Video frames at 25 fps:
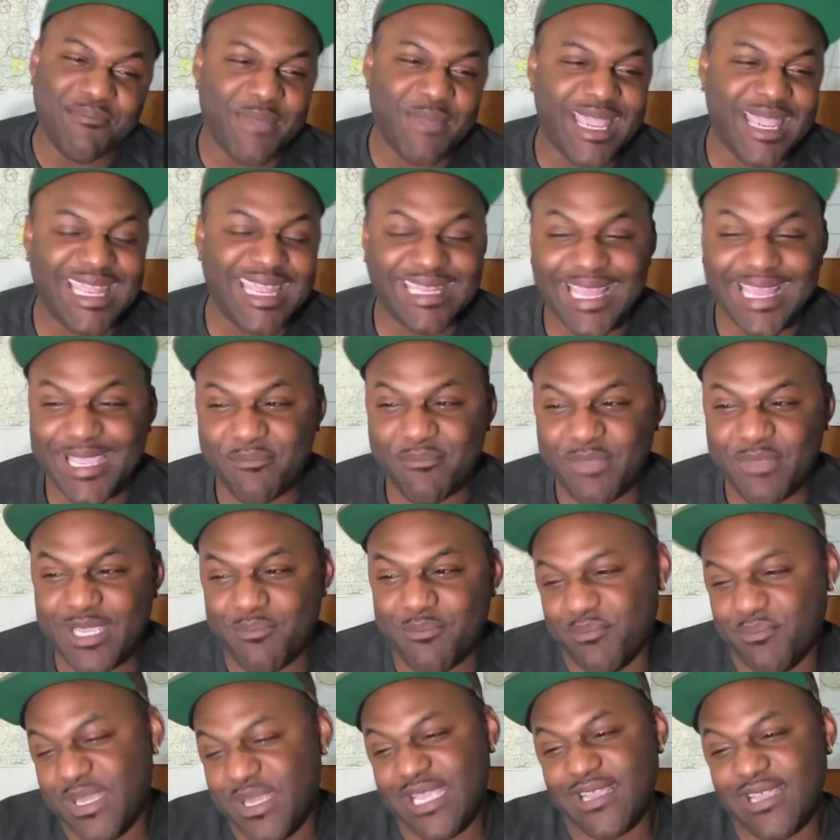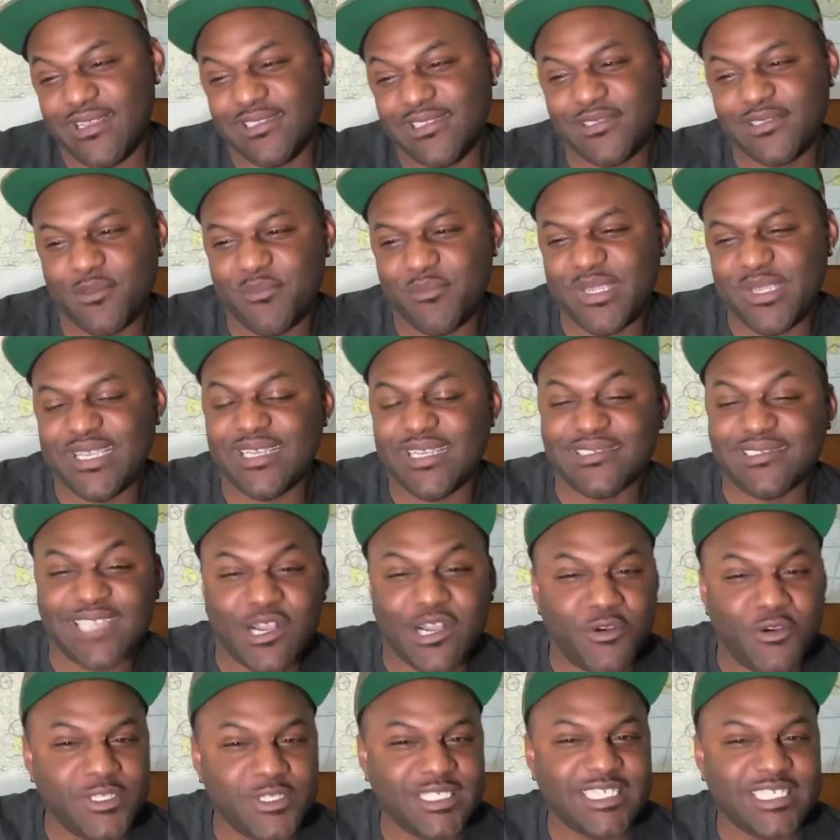man, like because I
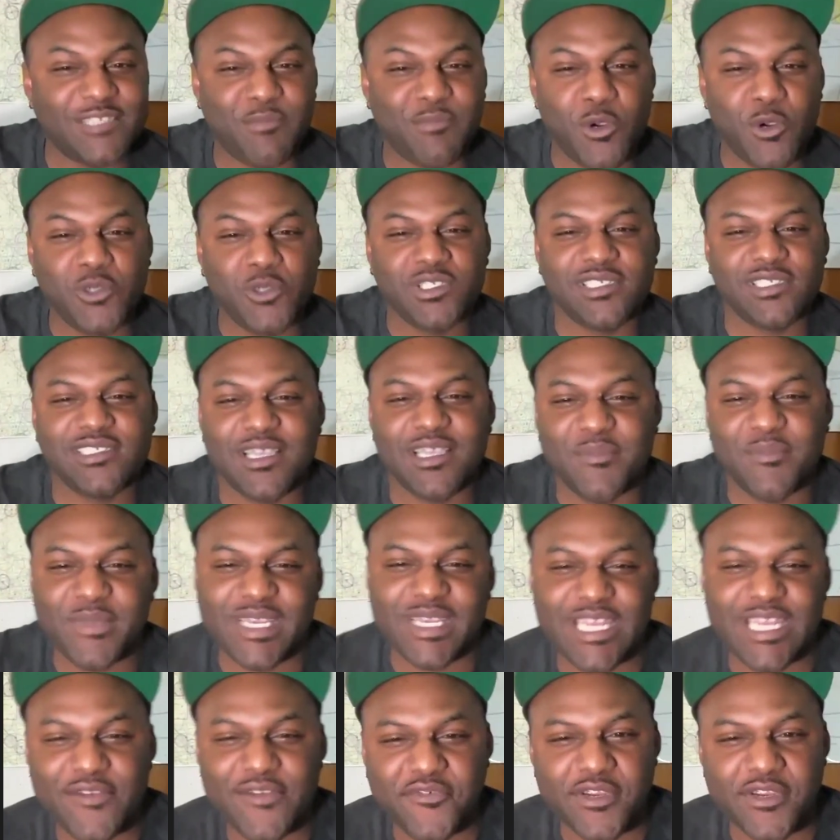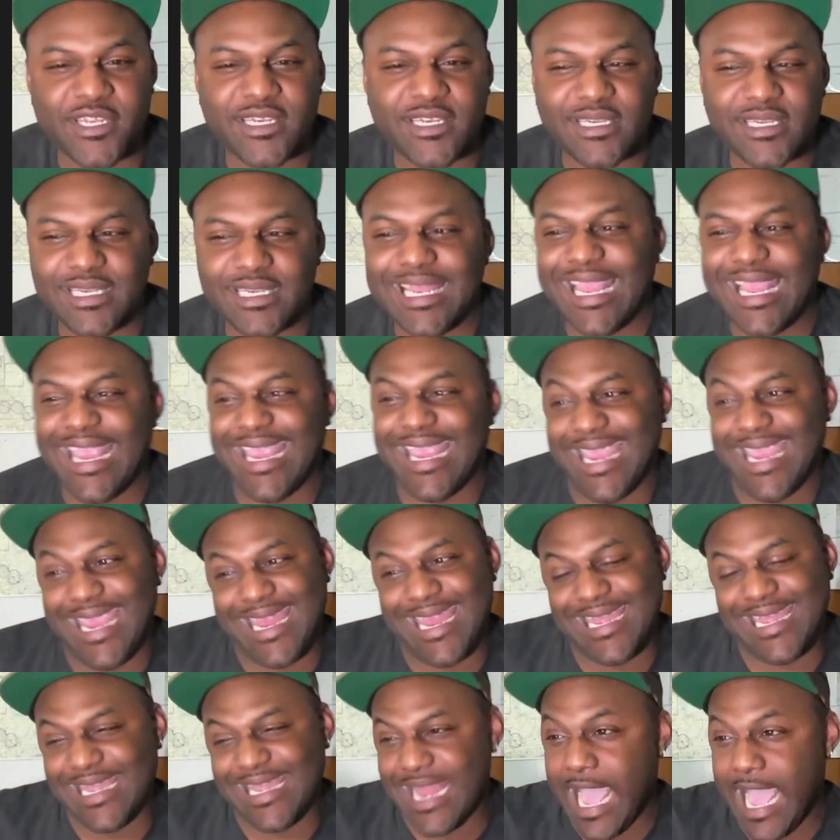was exposed to something different,
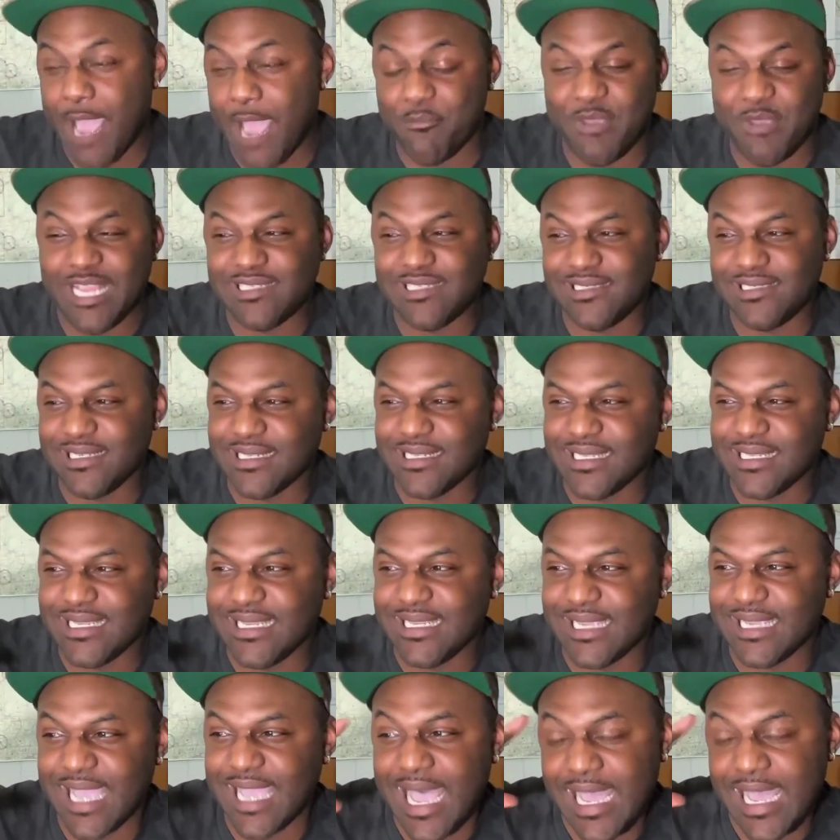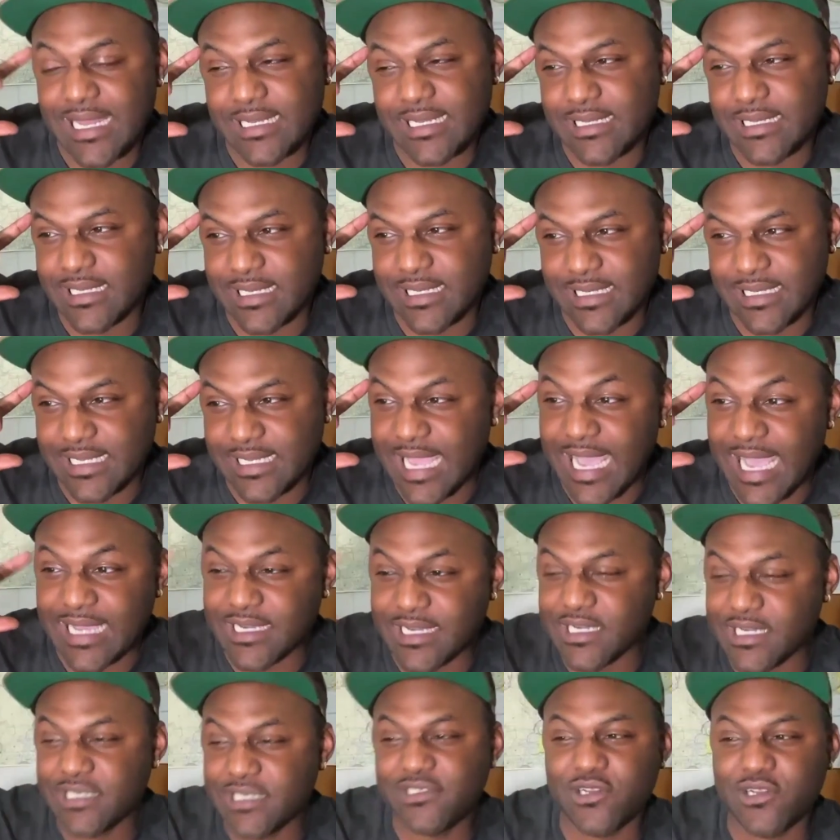and I basically got
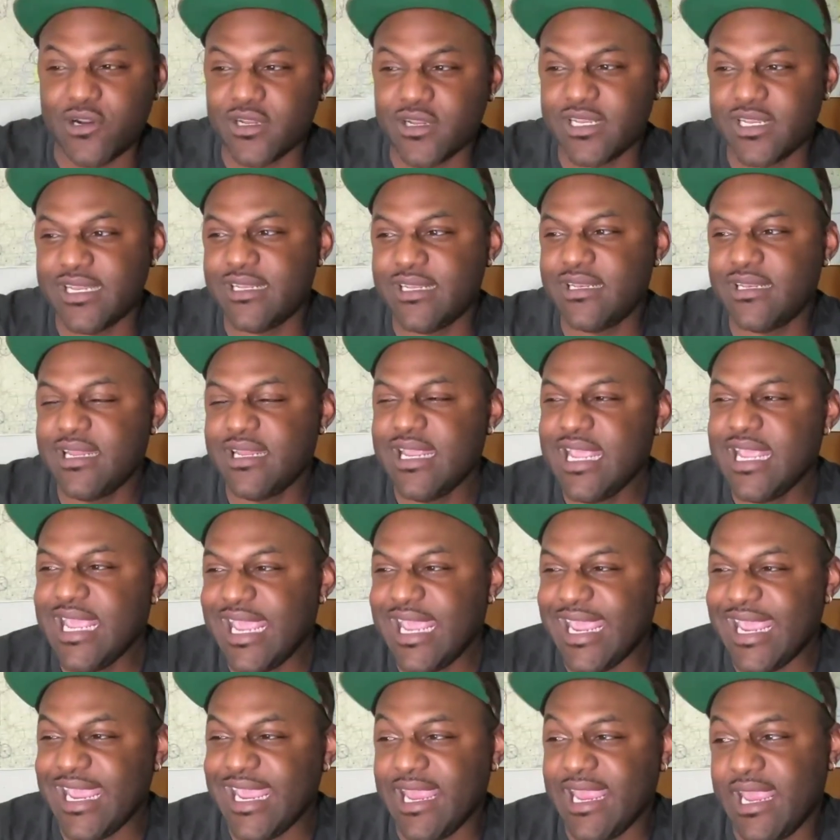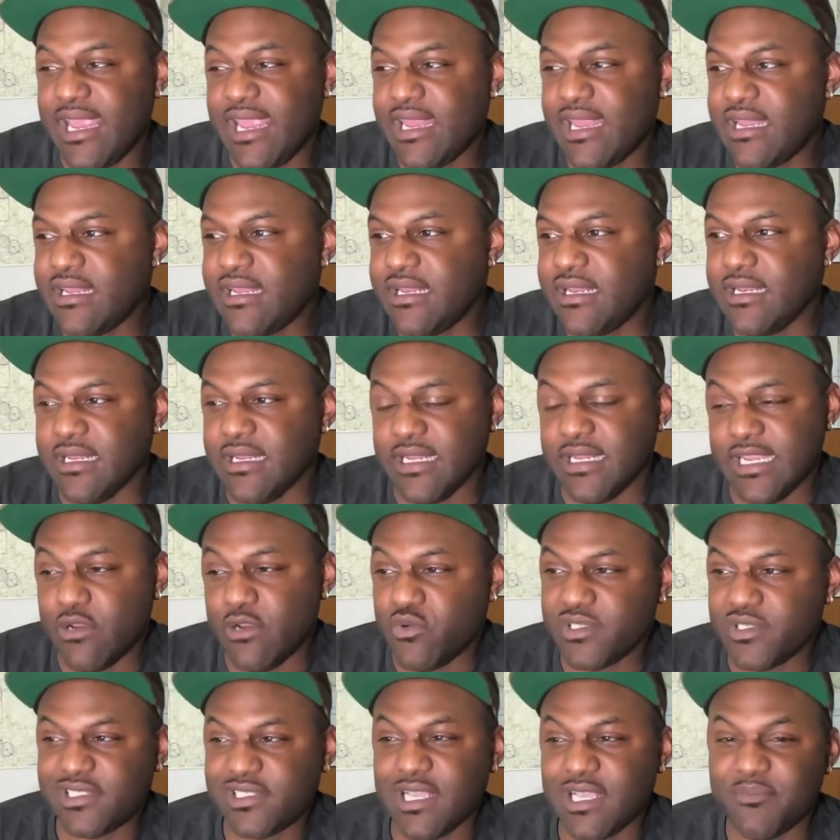hooked on it, and it
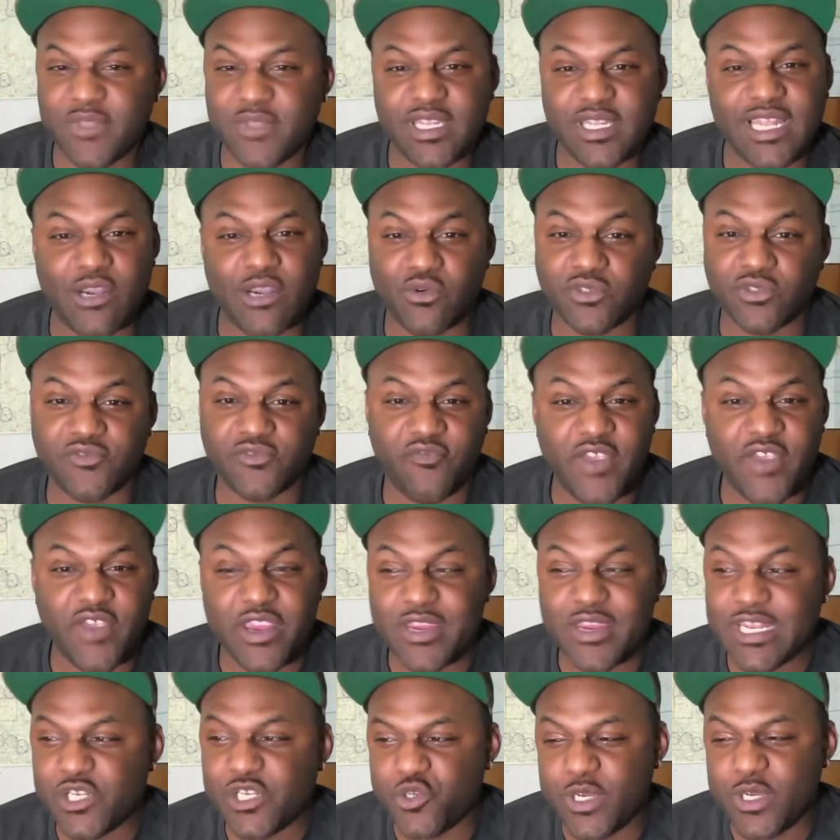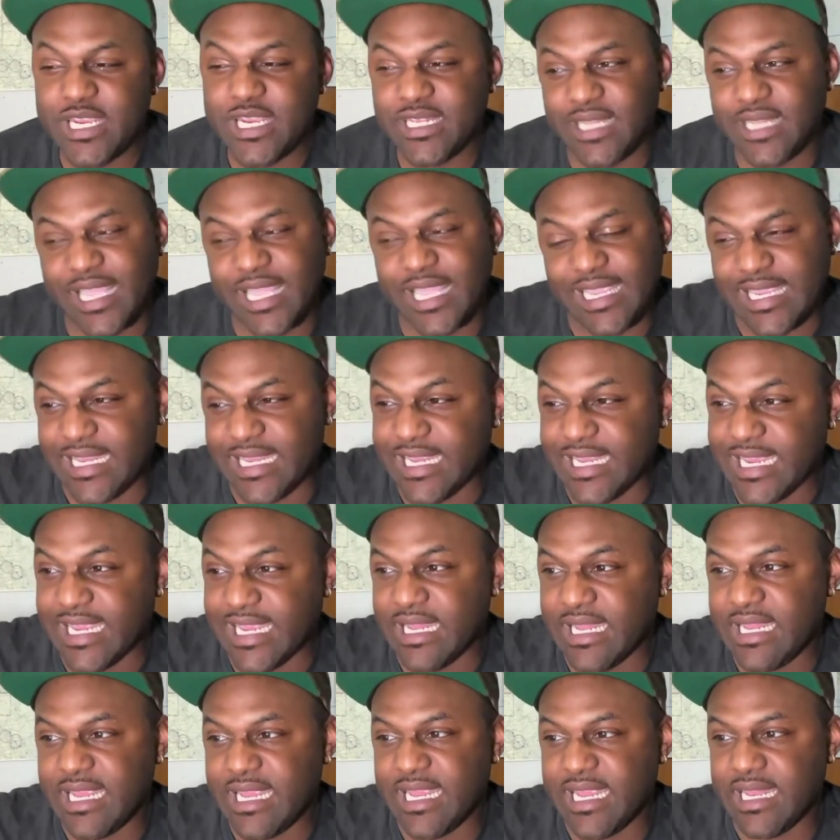was something that was very intriguing. Like
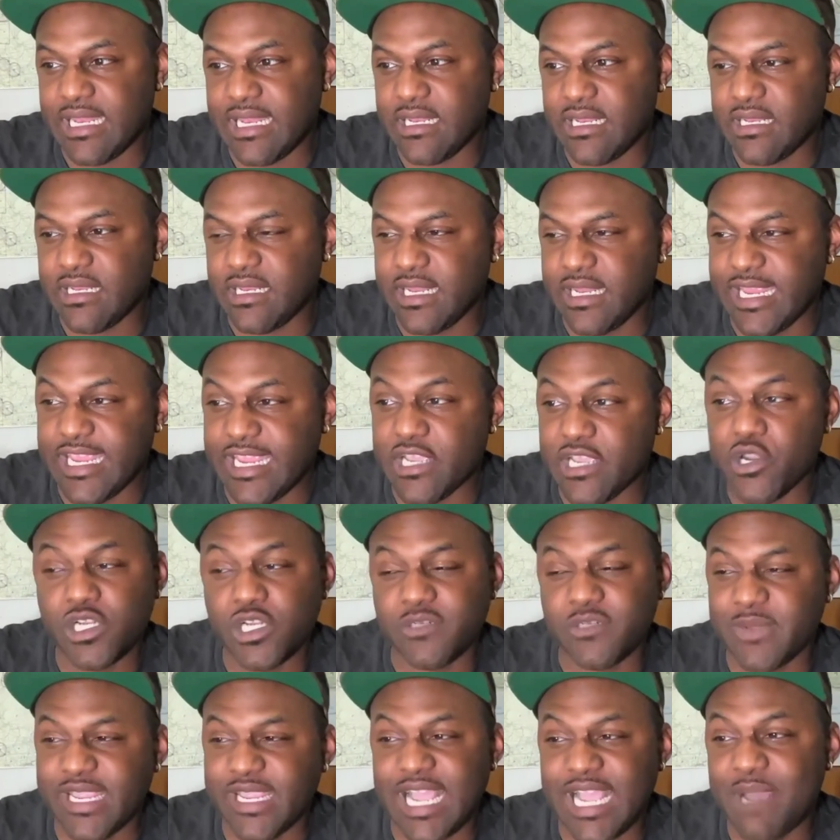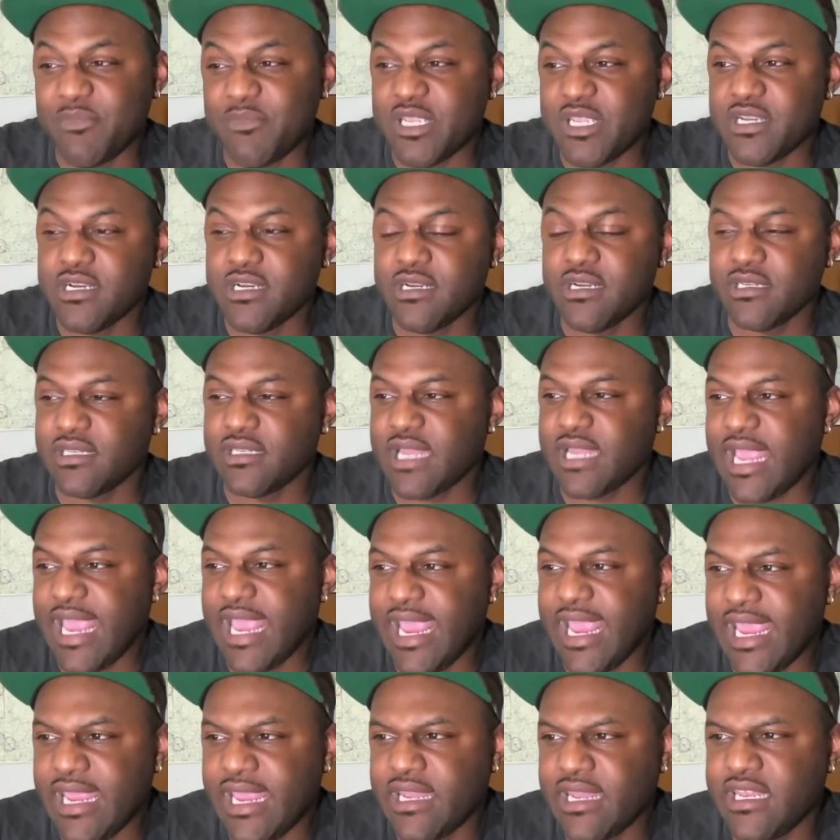it hooked me, got me hooked,
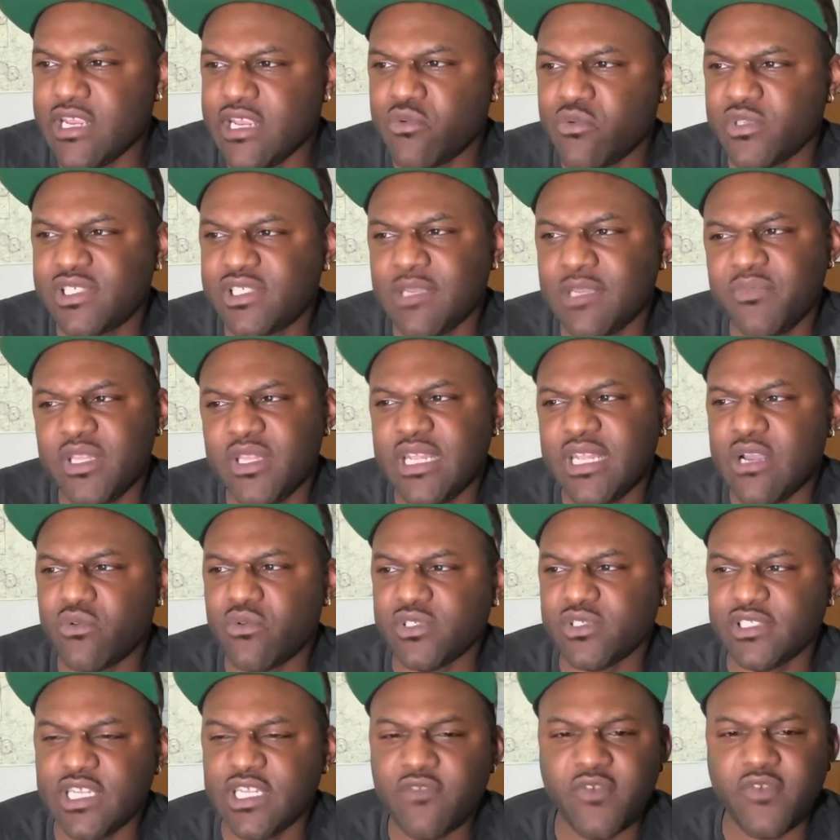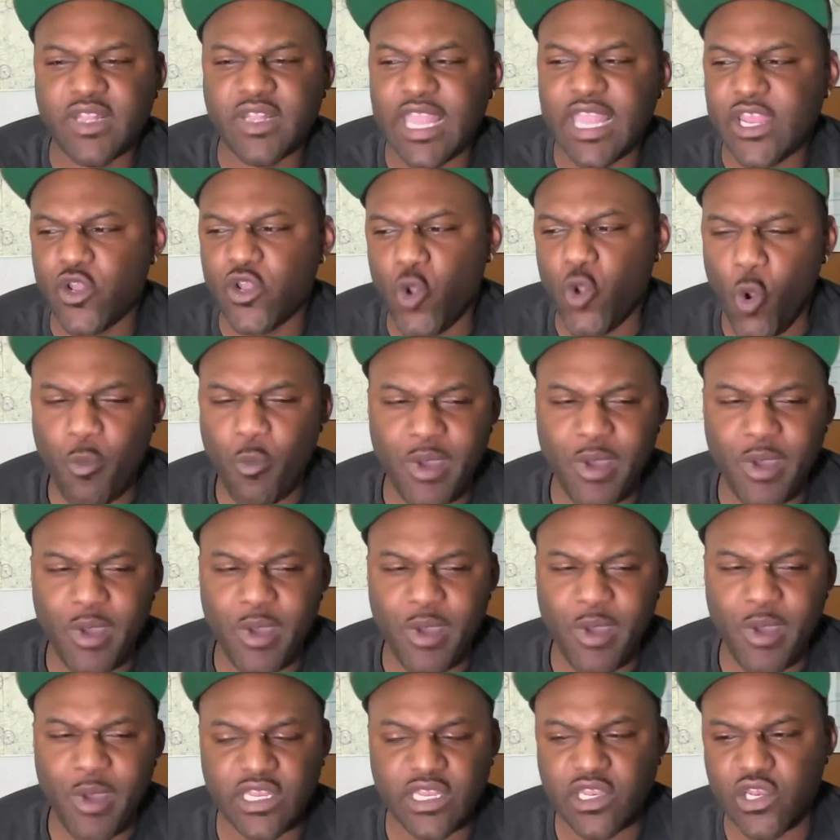and it was something that was different. Like
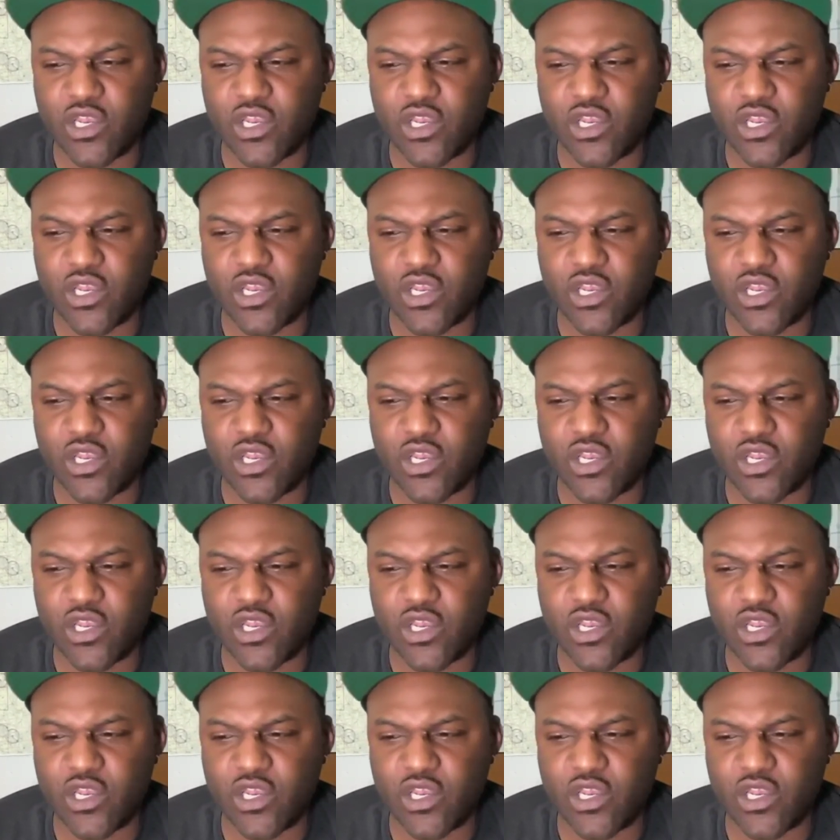nobody